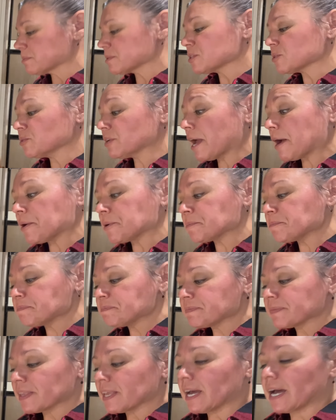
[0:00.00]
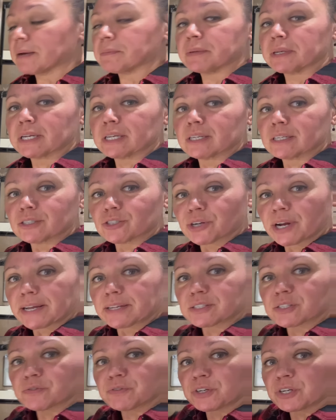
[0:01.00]
So now I'm going to
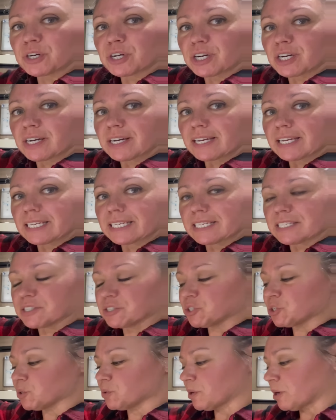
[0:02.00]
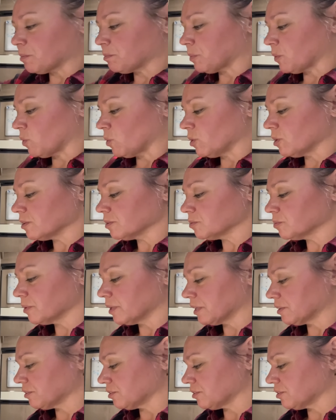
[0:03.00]
transfer it into a bowl with